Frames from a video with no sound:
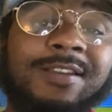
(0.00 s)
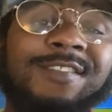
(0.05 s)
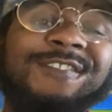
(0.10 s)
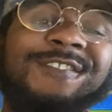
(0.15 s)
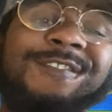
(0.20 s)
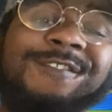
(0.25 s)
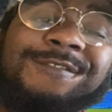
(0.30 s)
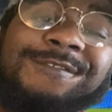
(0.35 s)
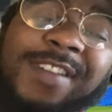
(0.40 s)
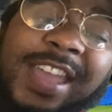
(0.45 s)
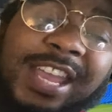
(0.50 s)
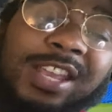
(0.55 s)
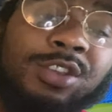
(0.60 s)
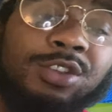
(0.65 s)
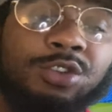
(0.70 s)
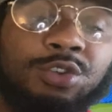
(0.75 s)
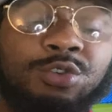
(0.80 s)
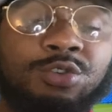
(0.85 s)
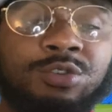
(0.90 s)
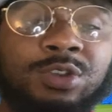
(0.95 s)

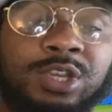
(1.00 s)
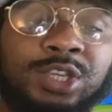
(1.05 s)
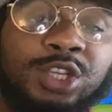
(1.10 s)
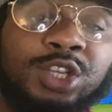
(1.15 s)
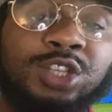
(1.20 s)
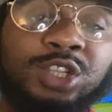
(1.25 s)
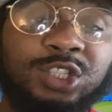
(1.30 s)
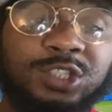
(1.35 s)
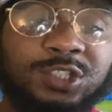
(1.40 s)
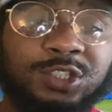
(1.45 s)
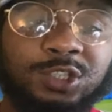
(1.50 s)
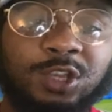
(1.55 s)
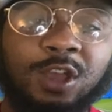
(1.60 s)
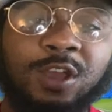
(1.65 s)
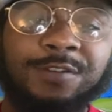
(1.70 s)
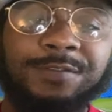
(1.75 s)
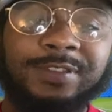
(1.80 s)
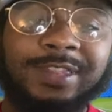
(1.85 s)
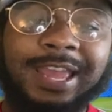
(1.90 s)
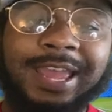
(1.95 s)
Thank you. You
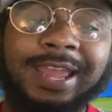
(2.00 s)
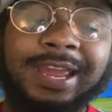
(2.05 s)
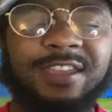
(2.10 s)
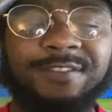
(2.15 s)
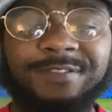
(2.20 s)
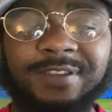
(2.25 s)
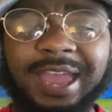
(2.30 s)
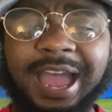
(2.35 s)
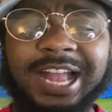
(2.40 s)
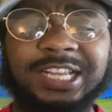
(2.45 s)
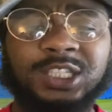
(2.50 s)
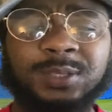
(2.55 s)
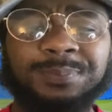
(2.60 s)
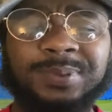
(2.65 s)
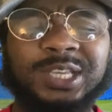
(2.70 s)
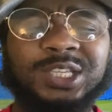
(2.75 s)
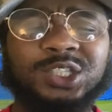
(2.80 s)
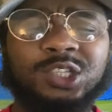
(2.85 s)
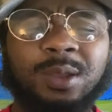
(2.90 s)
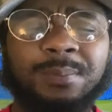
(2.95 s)
deserve that. If it had to
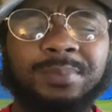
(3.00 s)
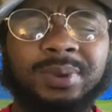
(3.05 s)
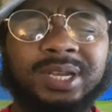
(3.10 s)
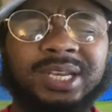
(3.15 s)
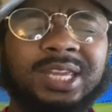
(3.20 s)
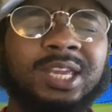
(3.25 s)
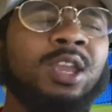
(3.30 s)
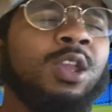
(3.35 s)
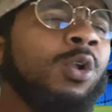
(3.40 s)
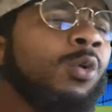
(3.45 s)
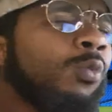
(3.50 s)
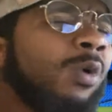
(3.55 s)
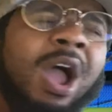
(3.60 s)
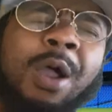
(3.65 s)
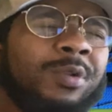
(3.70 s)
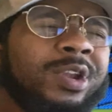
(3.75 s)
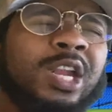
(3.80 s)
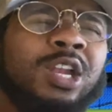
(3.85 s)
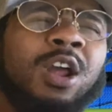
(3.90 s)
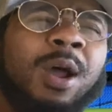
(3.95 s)
be somebody,
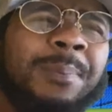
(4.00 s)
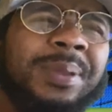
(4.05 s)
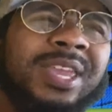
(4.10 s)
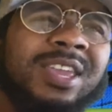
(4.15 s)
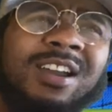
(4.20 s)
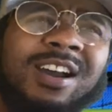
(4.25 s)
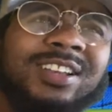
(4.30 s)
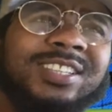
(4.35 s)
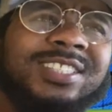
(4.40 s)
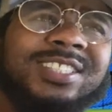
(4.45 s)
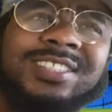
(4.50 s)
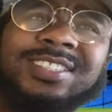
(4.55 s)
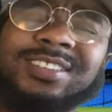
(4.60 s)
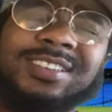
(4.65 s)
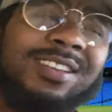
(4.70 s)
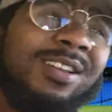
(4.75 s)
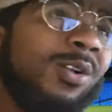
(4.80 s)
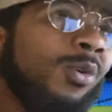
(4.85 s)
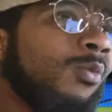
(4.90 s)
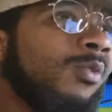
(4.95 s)
why would it not be
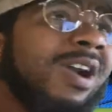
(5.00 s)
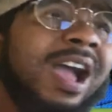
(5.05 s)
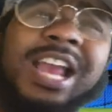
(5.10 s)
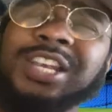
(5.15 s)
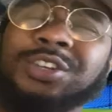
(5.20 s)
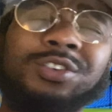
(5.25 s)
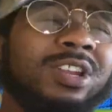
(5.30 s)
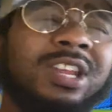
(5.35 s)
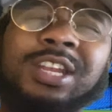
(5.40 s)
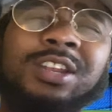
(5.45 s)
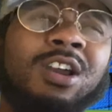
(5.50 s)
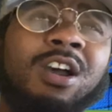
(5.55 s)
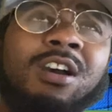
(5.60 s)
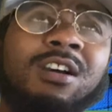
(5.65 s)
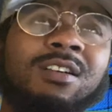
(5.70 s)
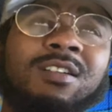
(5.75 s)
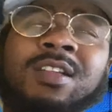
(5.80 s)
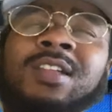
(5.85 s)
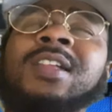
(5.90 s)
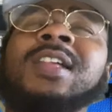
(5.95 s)
us? Why should it
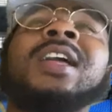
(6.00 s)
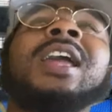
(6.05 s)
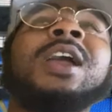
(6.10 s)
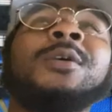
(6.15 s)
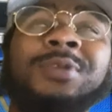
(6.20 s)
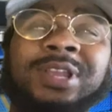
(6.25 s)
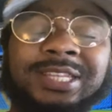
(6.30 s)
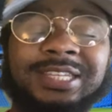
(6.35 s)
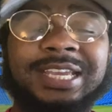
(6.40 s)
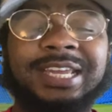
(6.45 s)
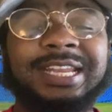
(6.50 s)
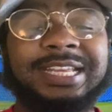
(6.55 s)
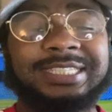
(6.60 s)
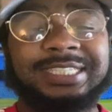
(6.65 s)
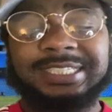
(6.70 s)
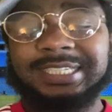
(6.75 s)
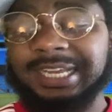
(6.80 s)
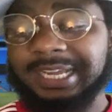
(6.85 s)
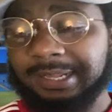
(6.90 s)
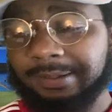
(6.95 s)
not? And we did it
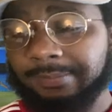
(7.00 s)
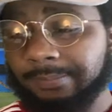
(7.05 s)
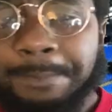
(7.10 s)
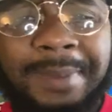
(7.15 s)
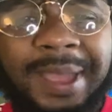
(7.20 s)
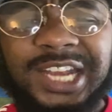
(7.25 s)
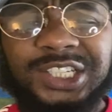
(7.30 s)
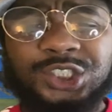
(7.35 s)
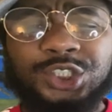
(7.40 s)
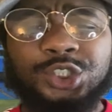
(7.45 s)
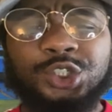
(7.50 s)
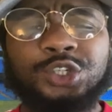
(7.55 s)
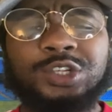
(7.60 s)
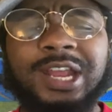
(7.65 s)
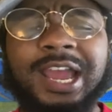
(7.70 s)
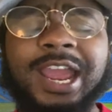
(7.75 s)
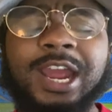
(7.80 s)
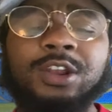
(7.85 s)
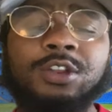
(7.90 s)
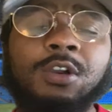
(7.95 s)
today. Manchester
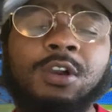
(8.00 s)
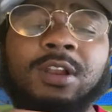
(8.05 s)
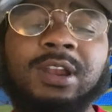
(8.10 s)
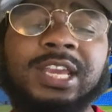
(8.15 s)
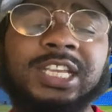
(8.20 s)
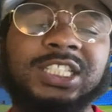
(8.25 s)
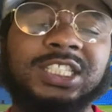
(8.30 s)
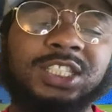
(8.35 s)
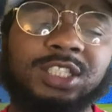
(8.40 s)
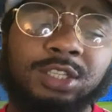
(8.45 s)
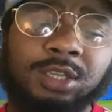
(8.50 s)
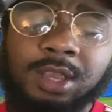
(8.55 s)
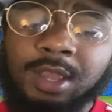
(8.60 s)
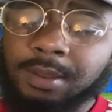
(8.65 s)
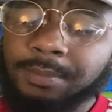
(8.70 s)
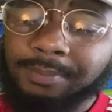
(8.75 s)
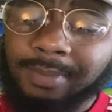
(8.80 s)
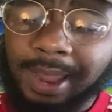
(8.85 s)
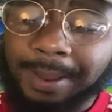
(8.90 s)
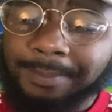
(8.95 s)
United holics,
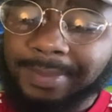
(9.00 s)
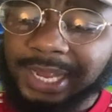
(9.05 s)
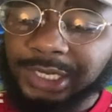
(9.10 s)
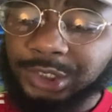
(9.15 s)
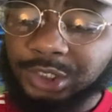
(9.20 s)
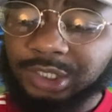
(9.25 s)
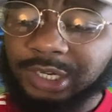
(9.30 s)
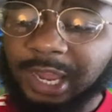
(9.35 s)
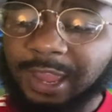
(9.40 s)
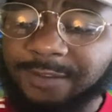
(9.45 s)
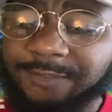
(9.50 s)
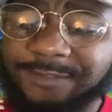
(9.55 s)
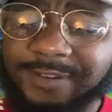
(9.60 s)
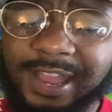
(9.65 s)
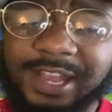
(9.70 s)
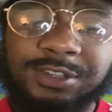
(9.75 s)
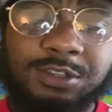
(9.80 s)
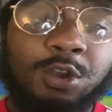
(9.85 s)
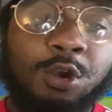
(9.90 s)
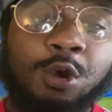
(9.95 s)
my Manchester United
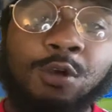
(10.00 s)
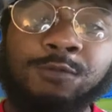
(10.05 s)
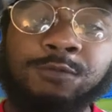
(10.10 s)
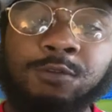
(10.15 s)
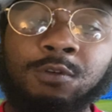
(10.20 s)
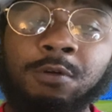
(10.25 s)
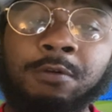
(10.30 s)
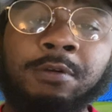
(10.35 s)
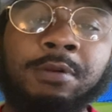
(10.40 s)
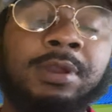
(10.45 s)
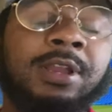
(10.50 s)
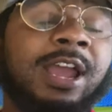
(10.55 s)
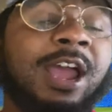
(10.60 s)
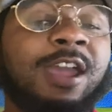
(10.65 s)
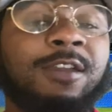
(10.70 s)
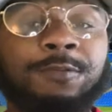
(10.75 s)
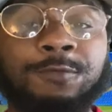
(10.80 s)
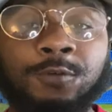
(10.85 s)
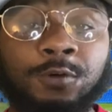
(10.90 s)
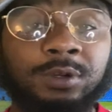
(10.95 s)
fans, overall,
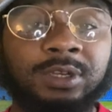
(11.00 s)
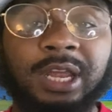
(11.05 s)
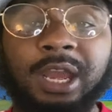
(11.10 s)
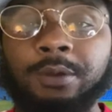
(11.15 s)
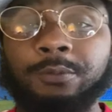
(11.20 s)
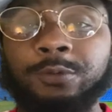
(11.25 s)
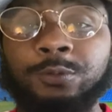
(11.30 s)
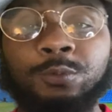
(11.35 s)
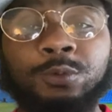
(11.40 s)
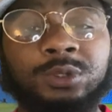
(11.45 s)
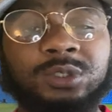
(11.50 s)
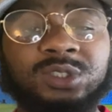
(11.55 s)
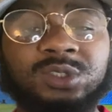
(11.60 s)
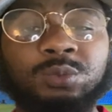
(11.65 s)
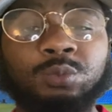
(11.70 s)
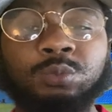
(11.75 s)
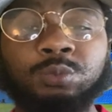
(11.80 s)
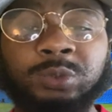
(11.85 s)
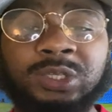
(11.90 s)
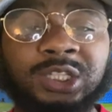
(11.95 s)
I thought that
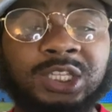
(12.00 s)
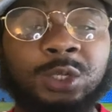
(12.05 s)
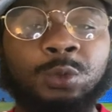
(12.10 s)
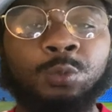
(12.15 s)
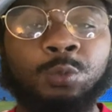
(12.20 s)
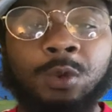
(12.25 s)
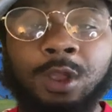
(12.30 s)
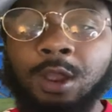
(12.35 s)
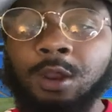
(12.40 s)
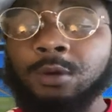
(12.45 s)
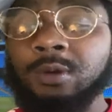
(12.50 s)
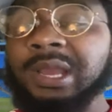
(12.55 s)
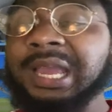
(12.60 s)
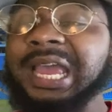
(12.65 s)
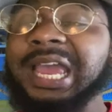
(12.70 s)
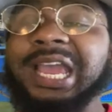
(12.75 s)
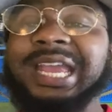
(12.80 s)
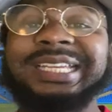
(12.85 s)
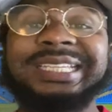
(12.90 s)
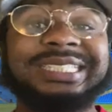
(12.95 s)
we did well
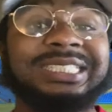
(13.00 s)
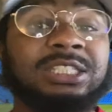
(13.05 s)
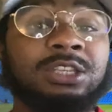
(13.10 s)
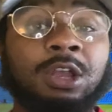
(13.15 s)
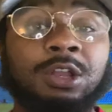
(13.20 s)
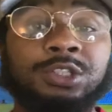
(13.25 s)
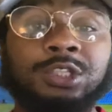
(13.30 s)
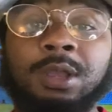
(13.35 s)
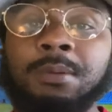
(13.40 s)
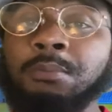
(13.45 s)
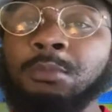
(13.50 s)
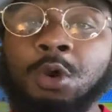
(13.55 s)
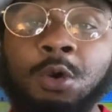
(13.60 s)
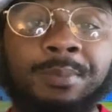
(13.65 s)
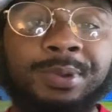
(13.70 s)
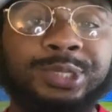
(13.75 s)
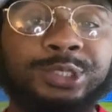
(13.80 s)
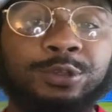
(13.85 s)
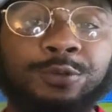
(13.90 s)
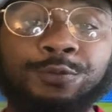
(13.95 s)
in certain
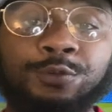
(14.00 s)
moments.